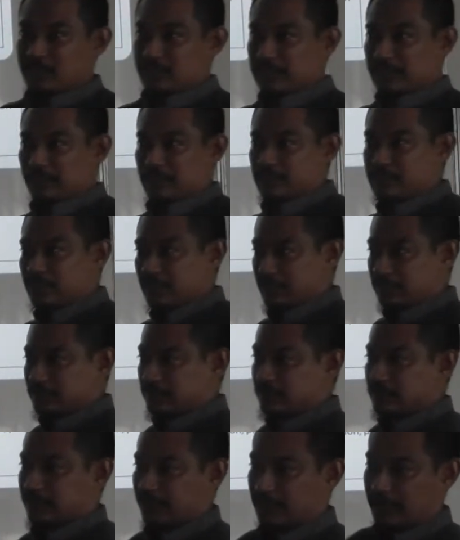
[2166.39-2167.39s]
They will
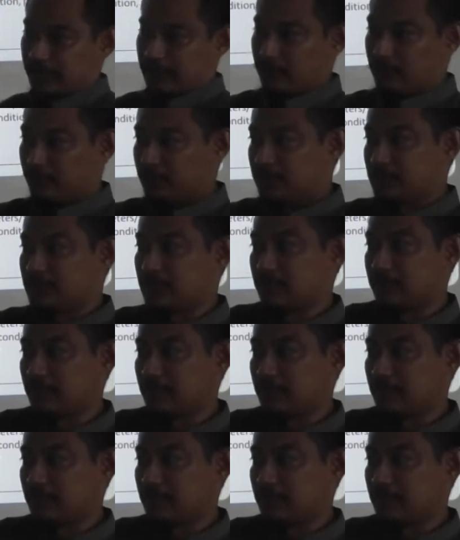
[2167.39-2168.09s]
just add on some